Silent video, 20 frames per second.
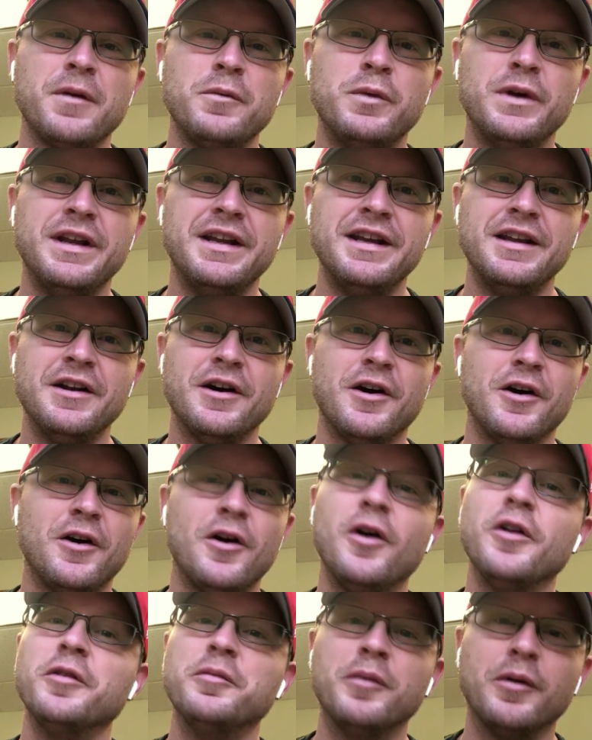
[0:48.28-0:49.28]
we need
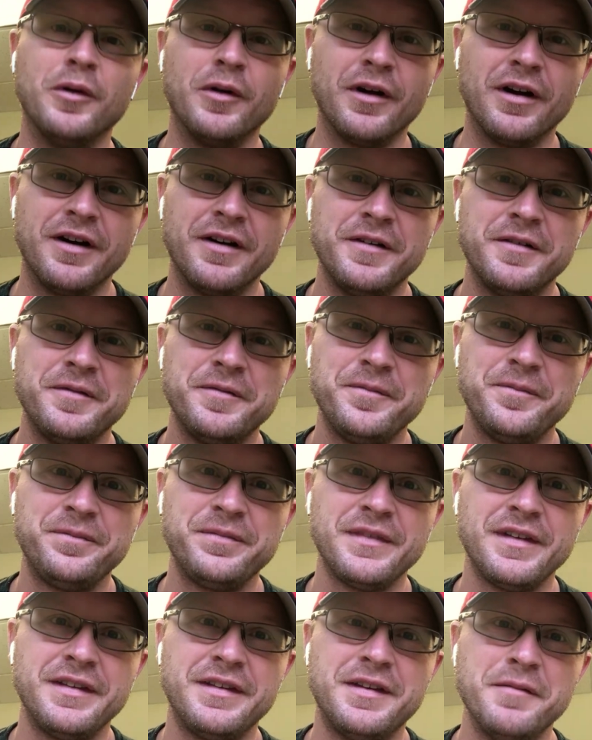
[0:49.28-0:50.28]
all the more
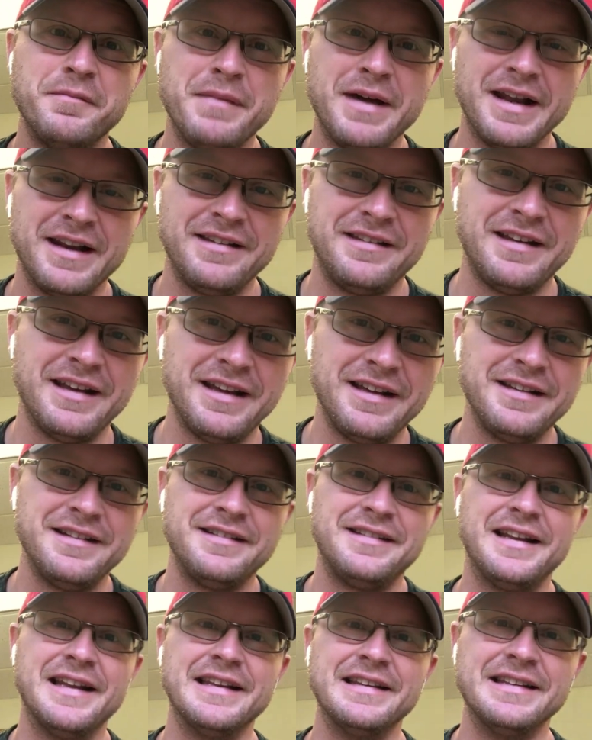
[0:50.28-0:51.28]
to
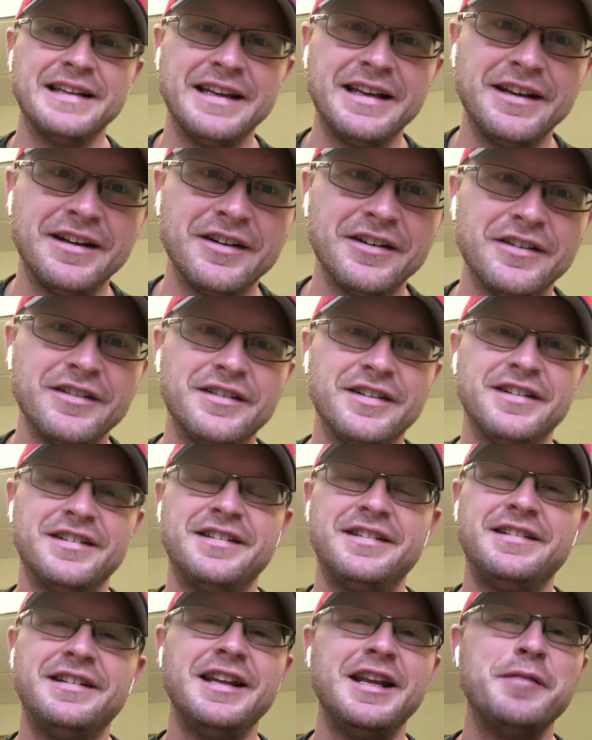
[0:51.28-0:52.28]
meditate, to linger, to
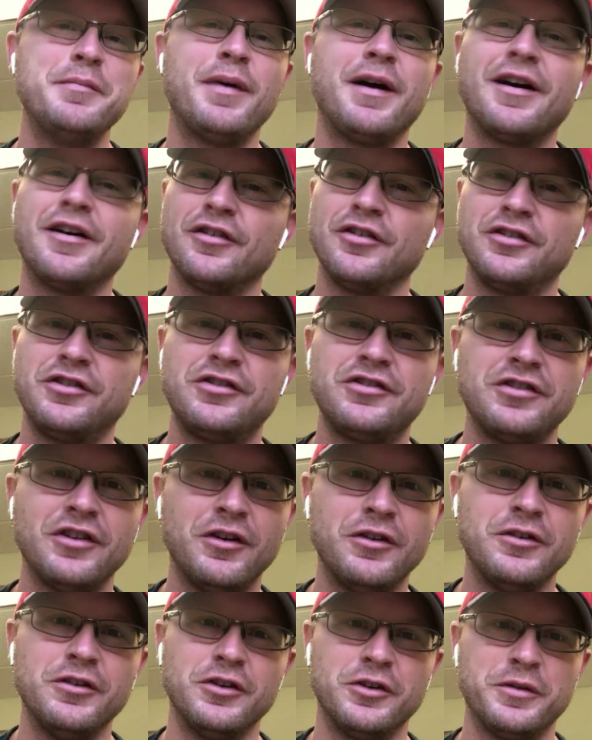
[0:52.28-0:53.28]
steep our
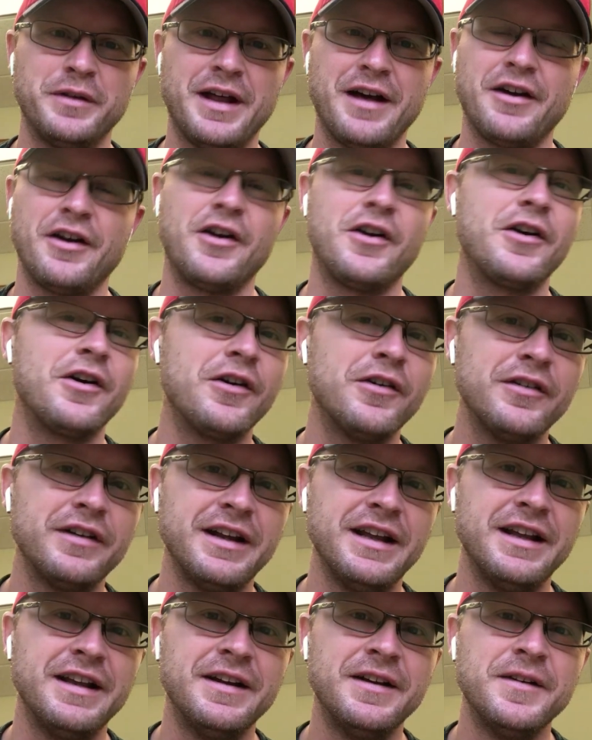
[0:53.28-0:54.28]
souls without
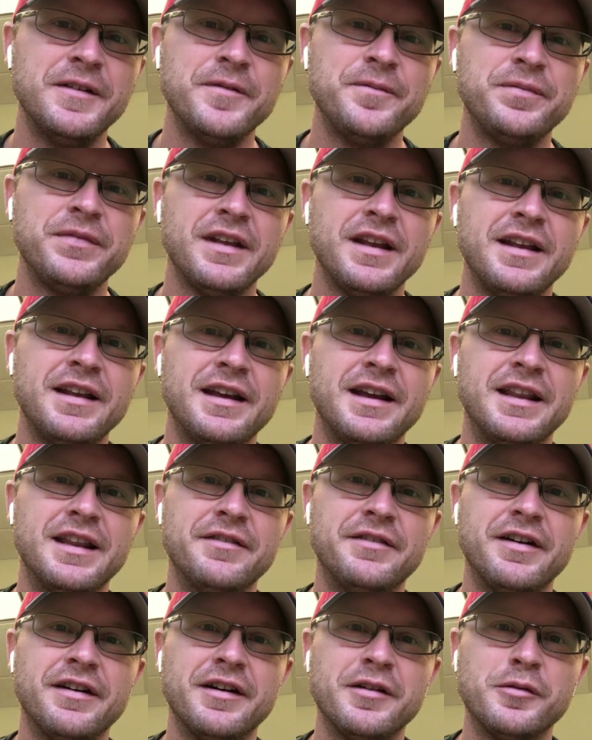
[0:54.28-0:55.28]
hurry in the
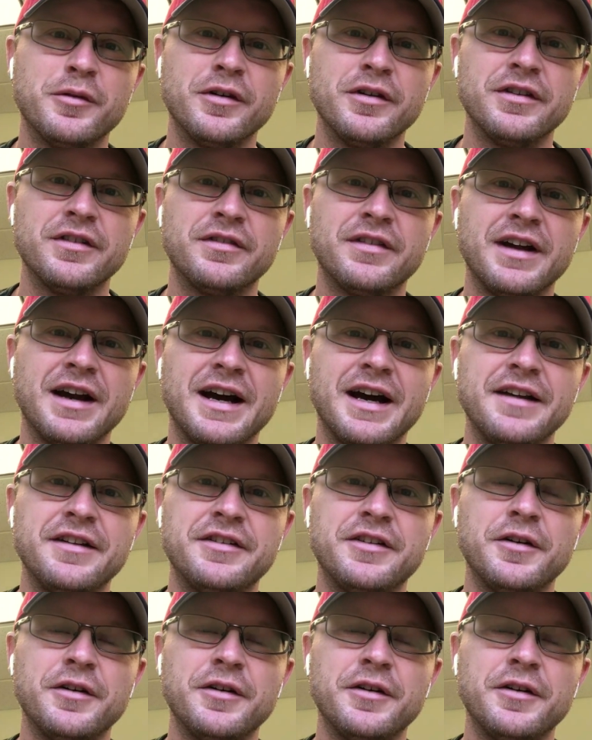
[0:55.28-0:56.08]
very words of God.